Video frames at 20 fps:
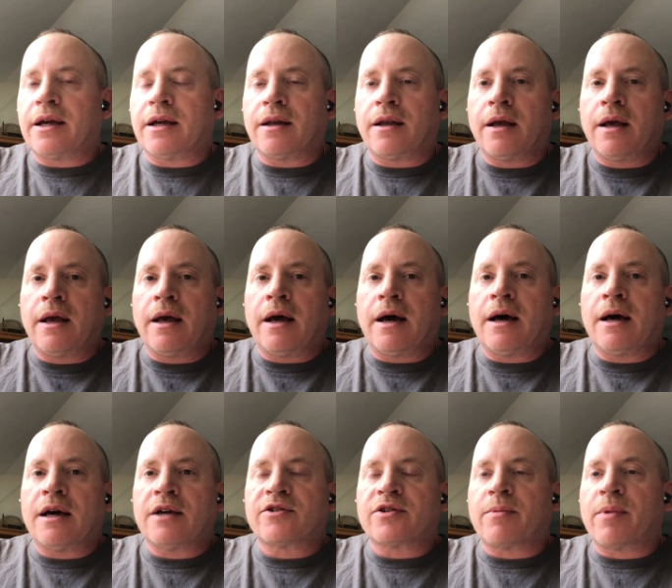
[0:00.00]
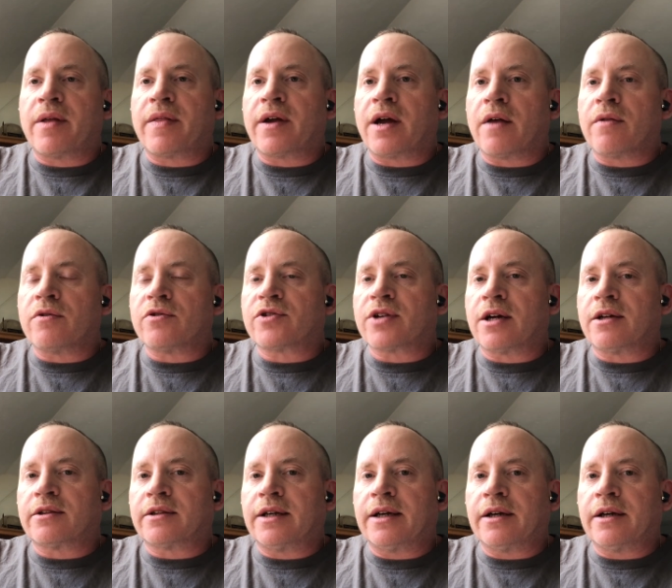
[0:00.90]
and some of the others
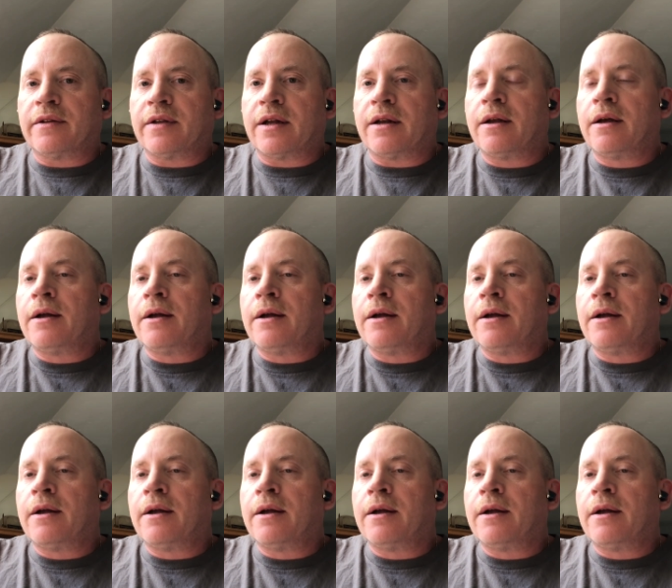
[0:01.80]
out there that